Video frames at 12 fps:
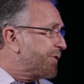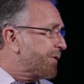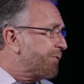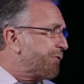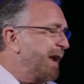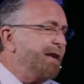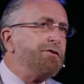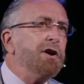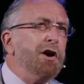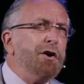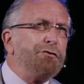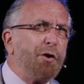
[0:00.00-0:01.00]
friend.
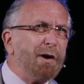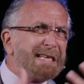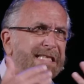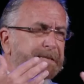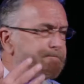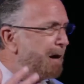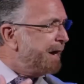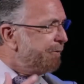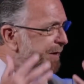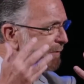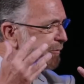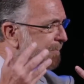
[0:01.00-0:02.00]
So
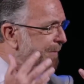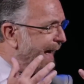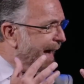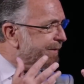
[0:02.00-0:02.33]
aspiring from that